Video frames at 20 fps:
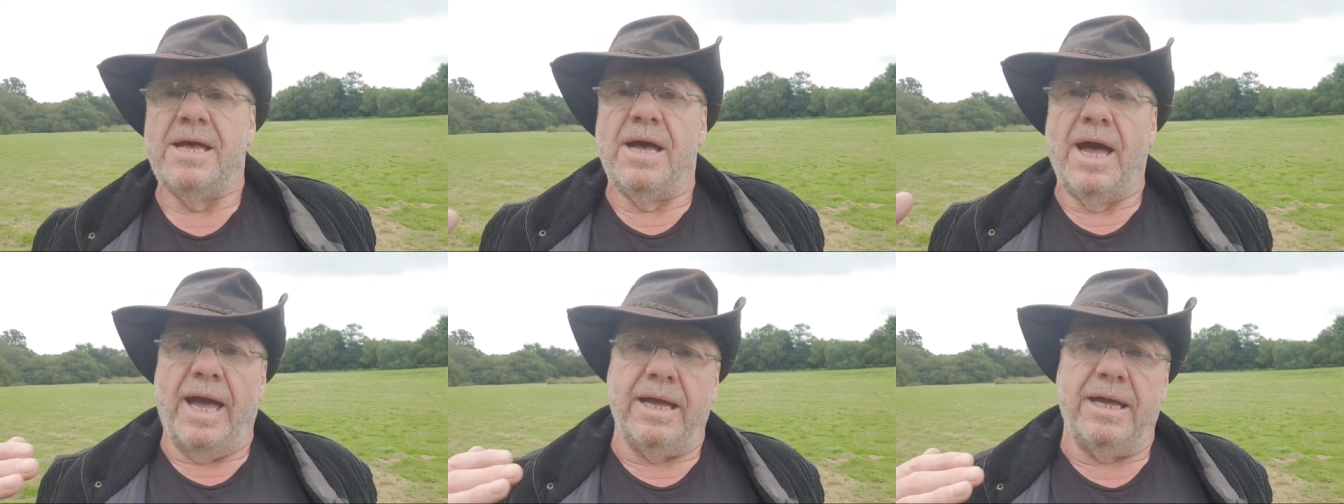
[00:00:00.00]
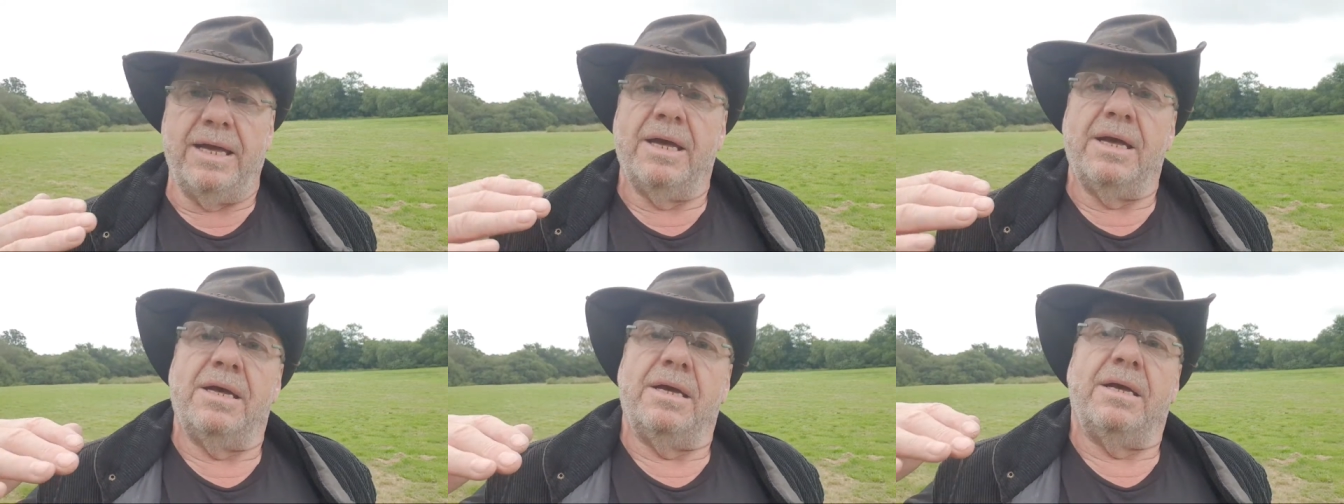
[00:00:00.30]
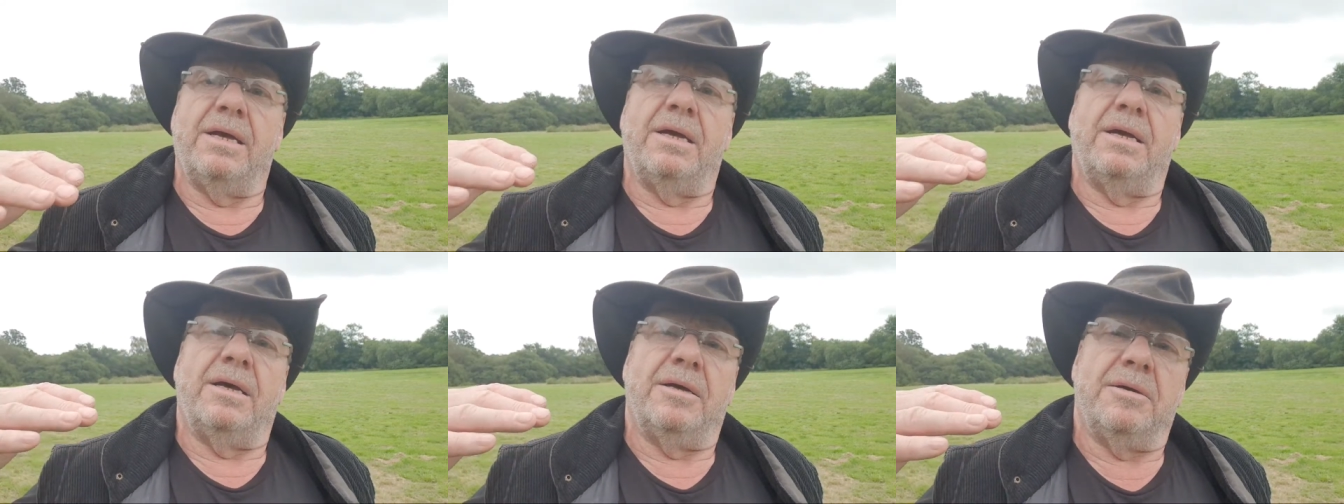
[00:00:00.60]
a
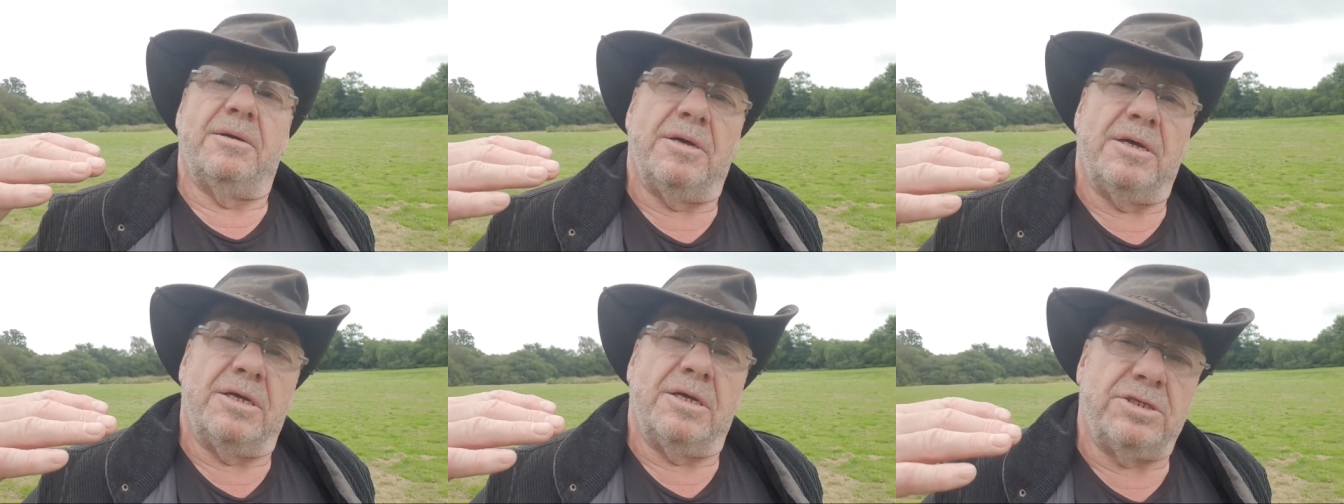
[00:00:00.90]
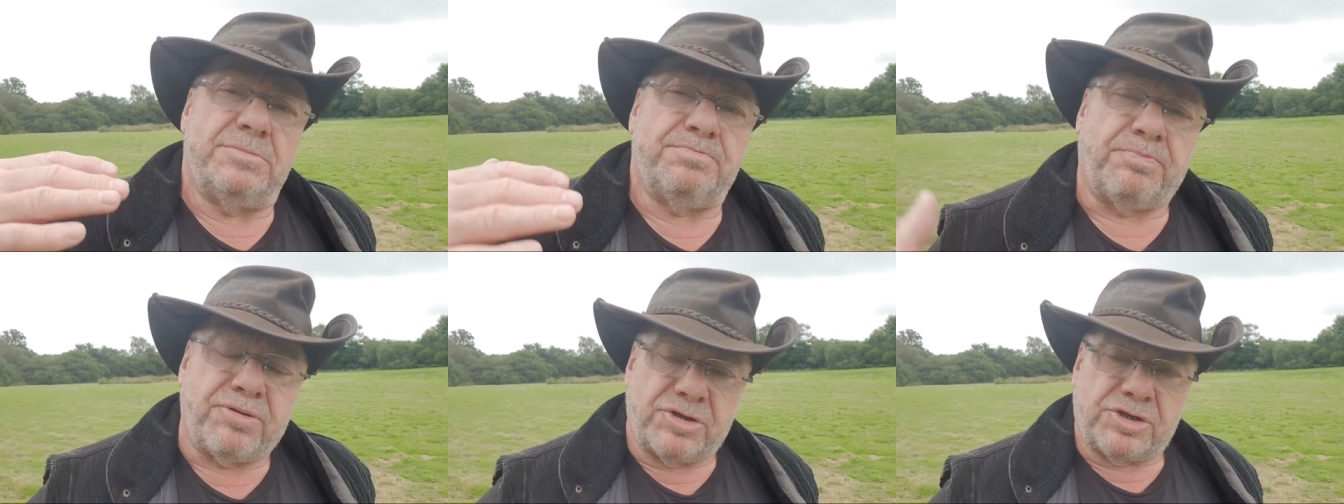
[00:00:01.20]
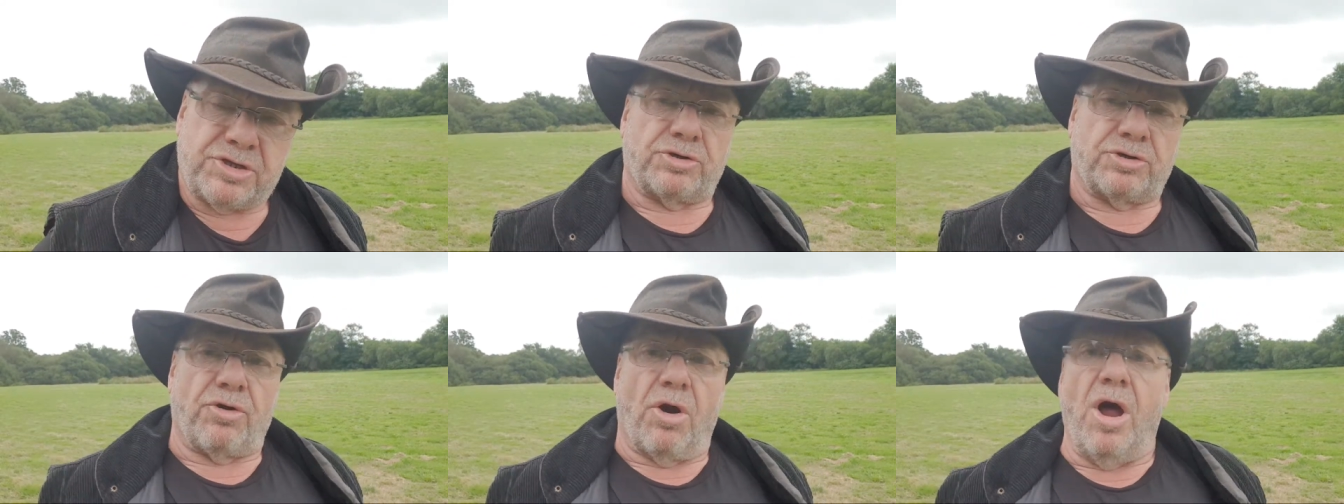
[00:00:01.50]

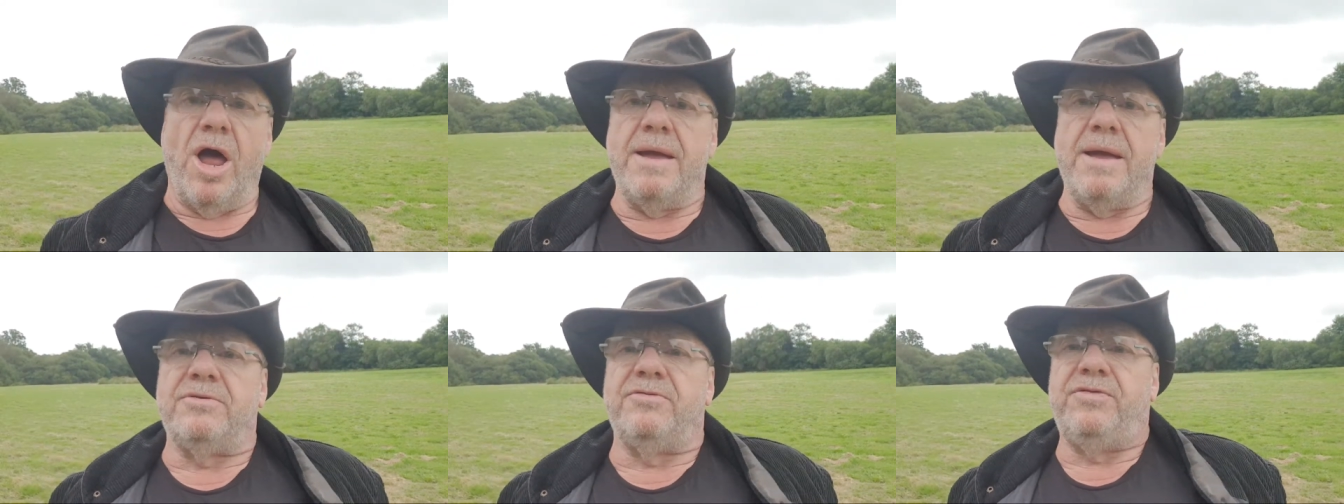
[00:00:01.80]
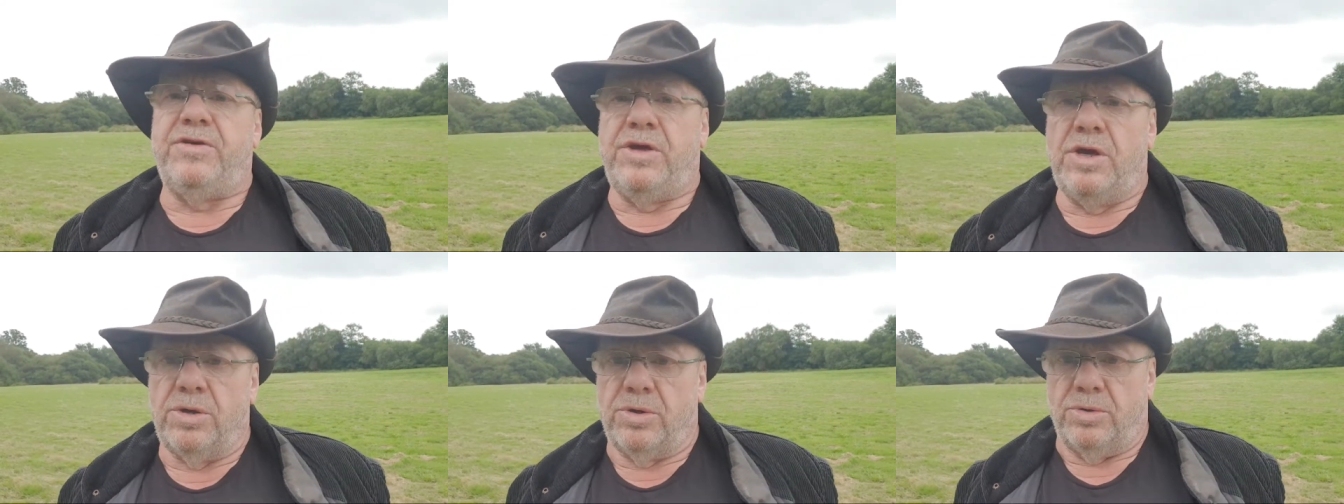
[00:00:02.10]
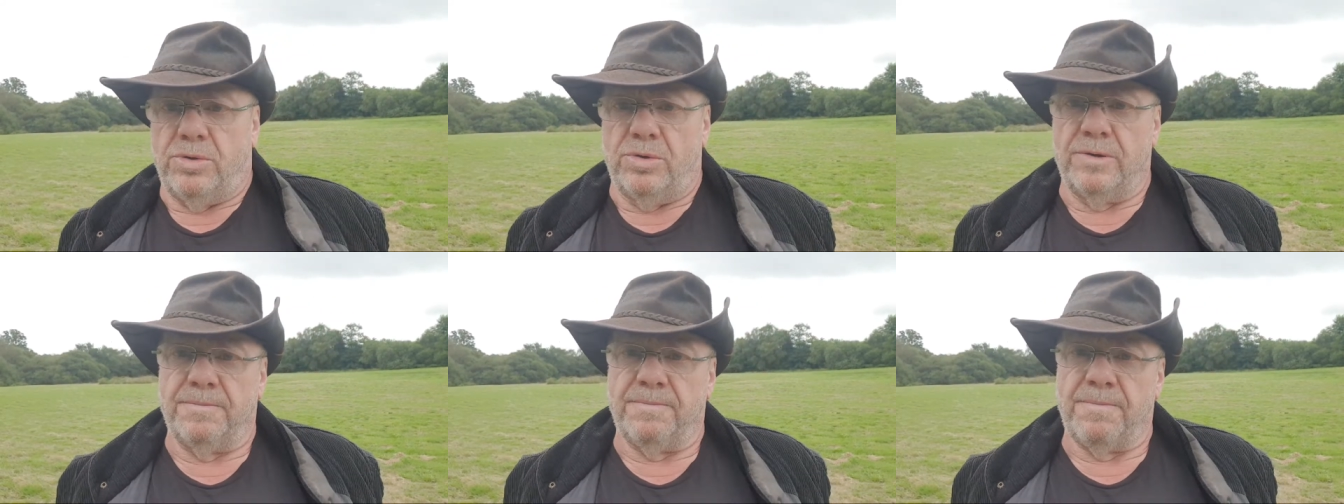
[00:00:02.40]
prescribed view